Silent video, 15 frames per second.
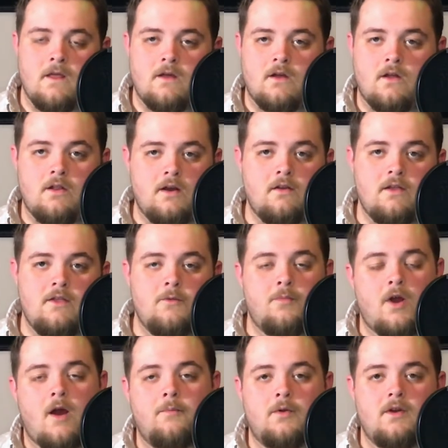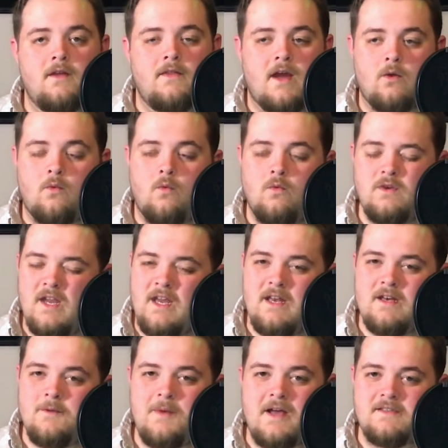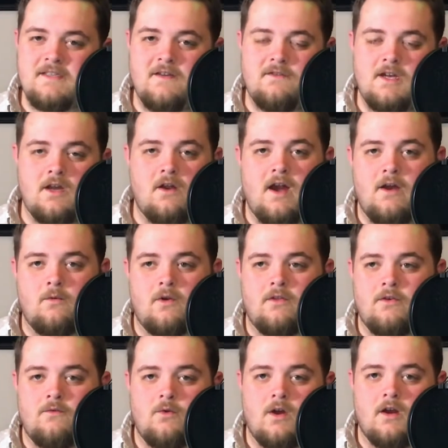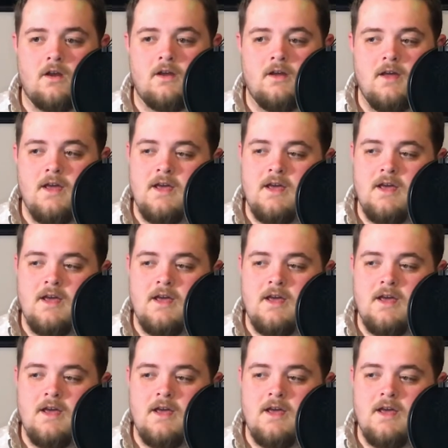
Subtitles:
Clearly, the property that needed about 70 grand worth of work